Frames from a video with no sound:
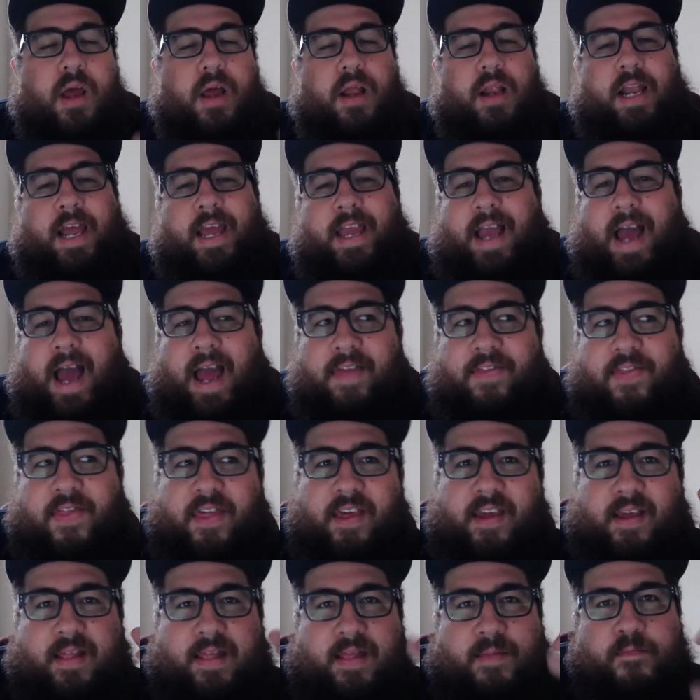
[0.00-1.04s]
Like, I
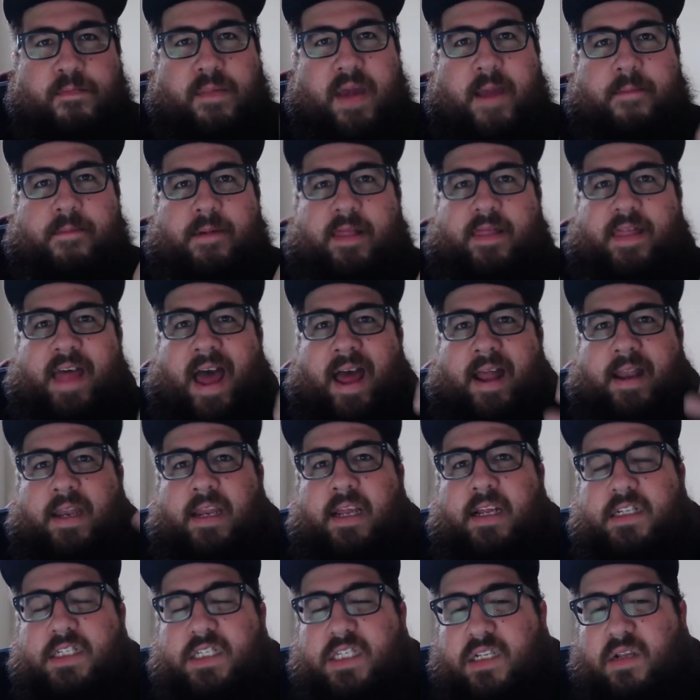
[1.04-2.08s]
think maybe that
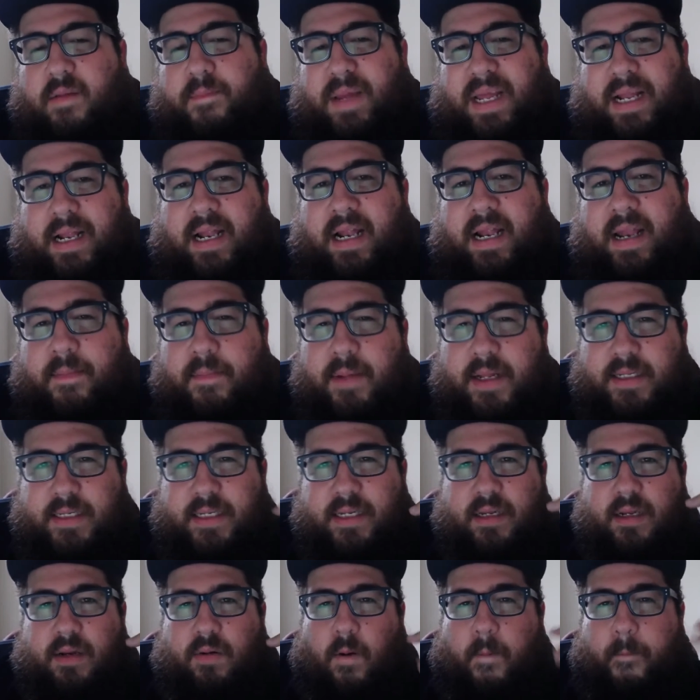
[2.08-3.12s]
needs to be
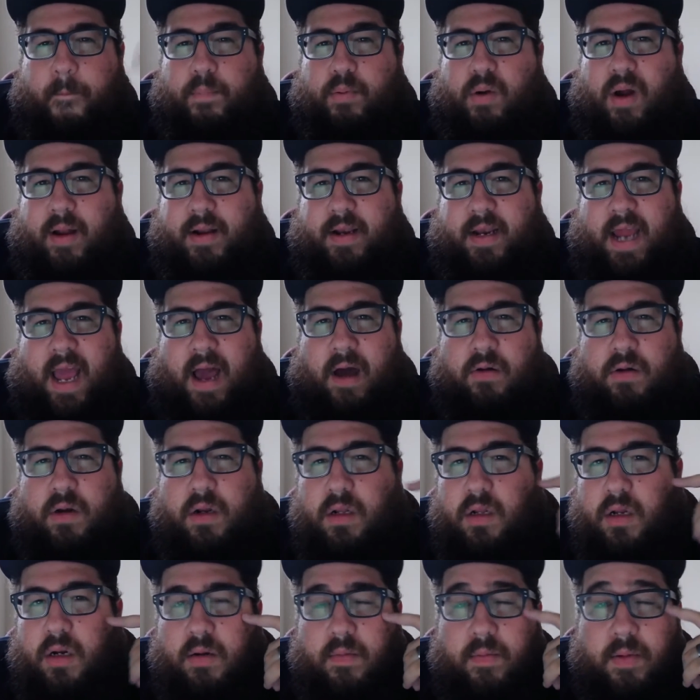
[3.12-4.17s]
limited or brought down a
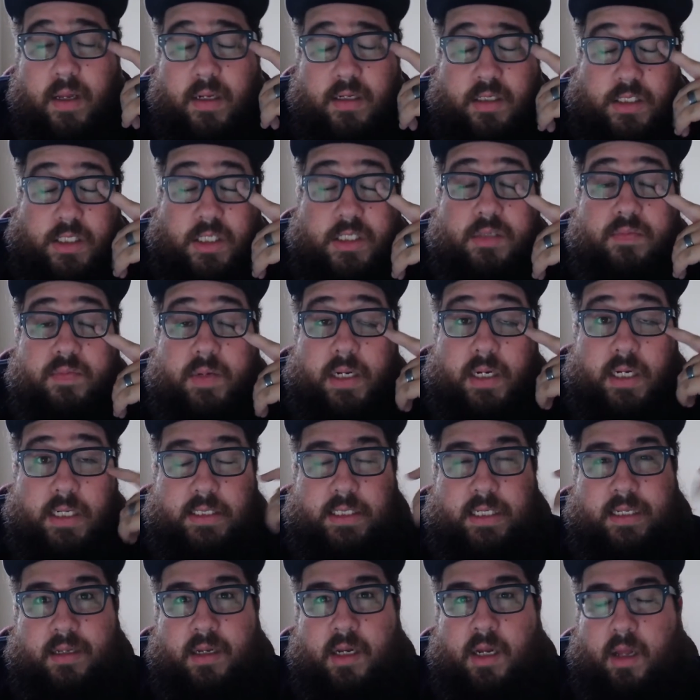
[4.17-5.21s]
little bit, just because
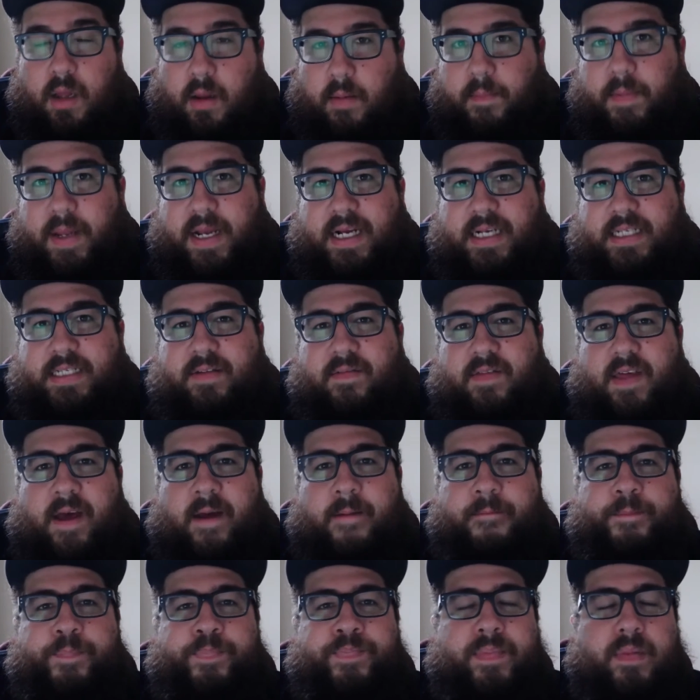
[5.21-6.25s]
of that.